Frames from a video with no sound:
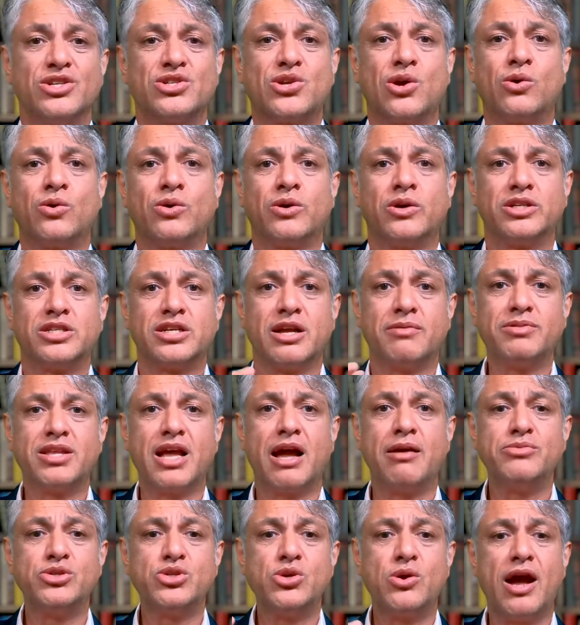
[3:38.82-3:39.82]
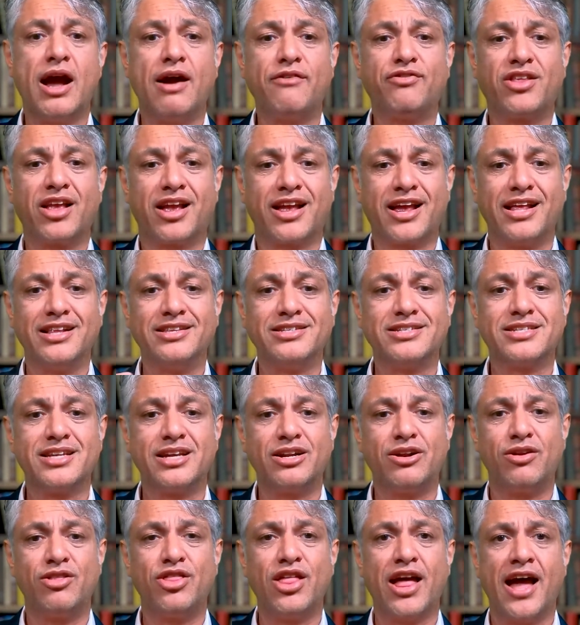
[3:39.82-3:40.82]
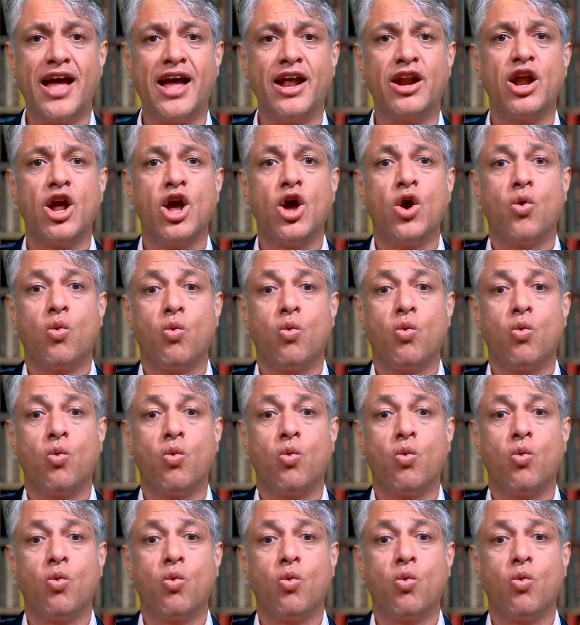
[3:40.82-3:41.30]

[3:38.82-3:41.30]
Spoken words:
So sometimes you have to consider that